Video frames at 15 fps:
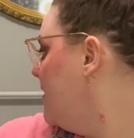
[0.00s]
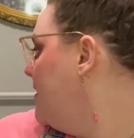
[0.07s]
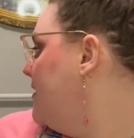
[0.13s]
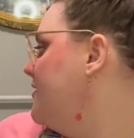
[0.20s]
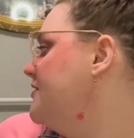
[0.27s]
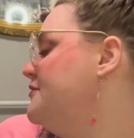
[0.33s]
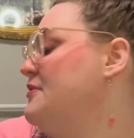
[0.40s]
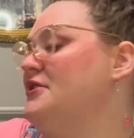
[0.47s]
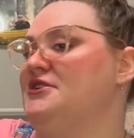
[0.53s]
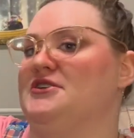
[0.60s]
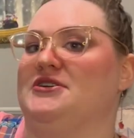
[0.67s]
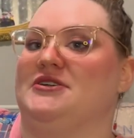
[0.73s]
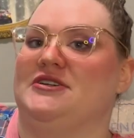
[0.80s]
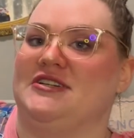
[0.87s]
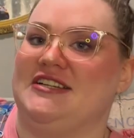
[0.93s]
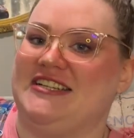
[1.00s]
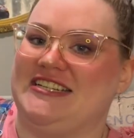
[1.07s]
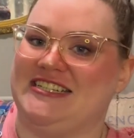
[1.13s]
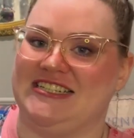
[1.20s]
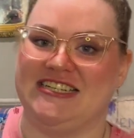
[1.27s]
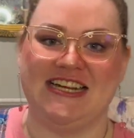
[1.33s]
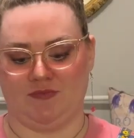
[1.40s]
Here's my dog right
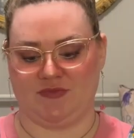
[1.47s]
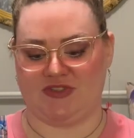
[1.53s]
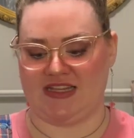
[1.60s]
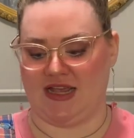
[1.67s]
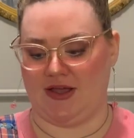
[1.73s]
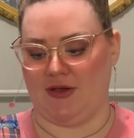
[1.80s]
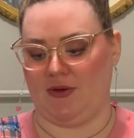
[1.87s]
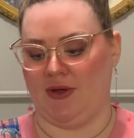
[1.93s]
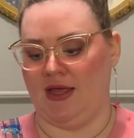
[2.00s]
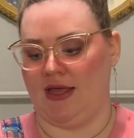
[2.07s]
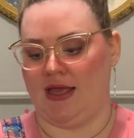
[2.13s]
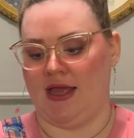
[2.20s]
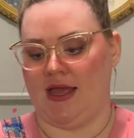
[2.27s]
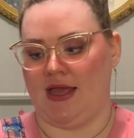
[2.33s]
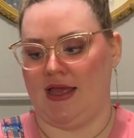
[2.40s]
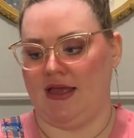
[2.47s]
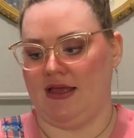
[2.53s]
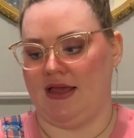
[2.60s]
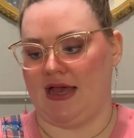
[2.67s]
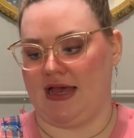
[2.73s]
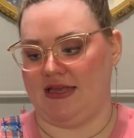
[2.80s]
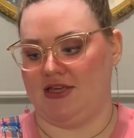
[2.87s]
here. So
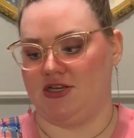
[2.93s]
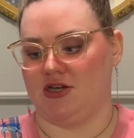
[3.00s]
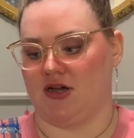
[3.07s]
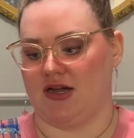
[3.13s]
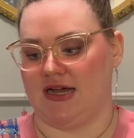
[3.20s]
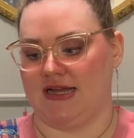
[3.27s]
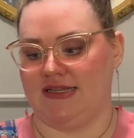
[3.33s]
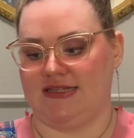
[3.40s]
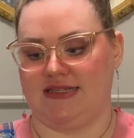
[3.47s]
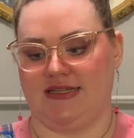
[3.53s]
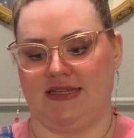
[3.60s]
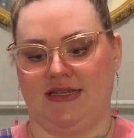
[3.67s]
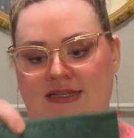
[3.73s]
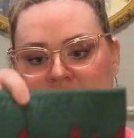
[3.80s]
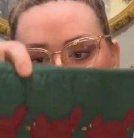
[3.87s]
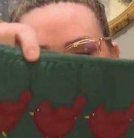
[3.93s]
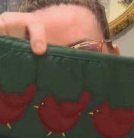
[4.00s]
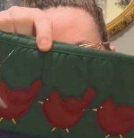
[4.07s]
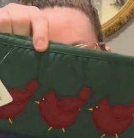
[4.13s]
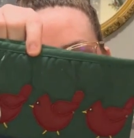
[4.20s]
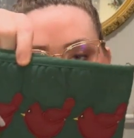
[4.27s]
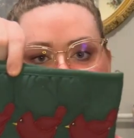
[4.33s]
I got
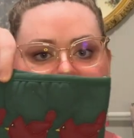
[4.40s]
this